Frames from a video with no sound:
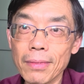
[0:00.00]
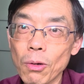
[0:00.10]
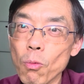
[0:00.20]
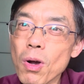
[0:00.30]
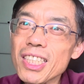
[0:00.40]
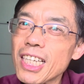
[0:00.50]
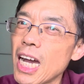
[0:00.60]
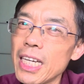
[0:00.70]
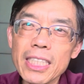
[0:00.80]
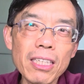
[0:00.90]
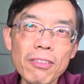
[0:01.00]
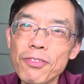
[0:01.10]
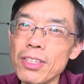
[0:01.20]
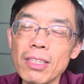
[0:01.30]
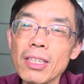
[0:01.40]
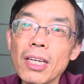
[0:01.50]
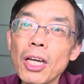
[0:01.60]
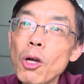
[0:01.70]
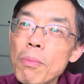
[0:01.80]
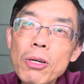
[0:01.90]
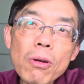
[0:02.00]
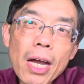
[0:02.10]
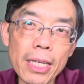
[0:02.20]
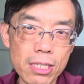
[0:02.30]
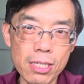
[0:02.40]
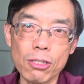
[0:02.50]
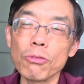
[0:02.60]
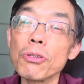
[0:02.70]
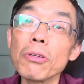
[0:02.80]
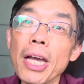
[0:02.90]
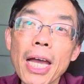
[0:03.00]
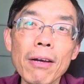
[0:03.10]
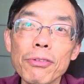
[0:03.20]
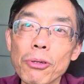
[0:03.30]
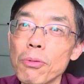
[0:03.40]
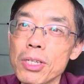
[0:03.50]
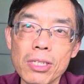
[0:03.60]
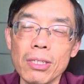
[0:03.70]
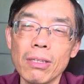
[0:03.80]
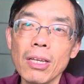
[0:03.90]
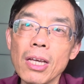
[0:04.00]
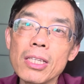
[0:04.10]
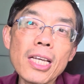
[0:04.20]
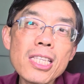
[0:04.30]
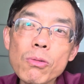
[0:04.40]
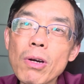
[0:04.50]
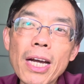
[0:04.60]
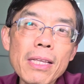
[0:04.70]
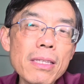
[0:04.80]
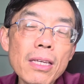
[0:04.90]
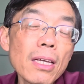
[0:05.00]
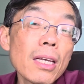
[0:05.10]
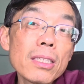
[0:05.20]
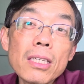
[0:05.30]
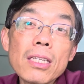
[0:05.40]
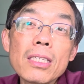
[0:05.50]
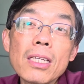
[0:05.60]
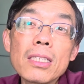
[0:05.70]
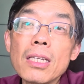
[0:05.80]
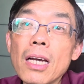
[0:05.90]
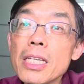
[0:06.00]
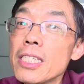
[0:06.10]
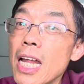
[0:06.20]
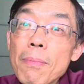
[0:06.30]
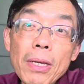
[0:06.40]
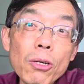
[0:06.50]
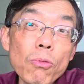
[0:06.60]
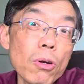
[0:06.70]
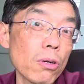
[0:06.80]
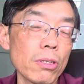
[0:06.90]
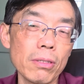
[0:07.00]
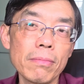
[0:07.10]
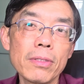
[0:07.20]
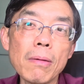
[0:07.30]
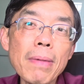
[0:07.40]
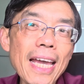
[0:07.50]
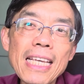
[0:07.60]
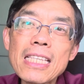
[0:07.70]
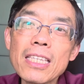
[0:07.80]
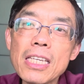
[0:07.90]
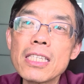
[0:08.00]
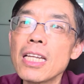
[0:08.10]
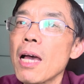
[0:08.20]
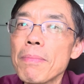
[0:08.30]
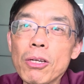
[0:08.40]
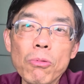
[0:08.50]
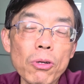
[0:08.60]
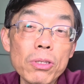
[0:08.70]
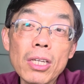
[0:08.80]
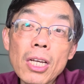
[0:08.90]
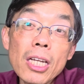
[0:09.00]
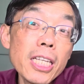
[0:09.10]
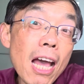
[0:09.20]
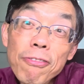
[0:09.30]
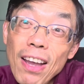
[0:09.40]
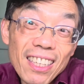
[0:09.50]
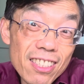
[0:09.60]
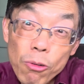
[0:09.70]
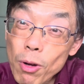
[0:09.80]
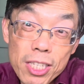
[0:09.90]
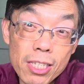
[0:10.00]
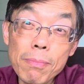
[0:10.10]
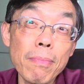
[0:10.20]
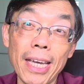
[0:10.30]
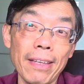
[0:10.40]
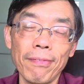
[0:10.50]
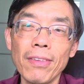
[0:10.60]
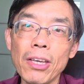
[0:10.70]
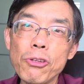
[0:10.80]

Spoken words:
What kind of the human rights do you have, your Western? That's why the Islamic world, the man in the Islamic world, laugh at the Western man.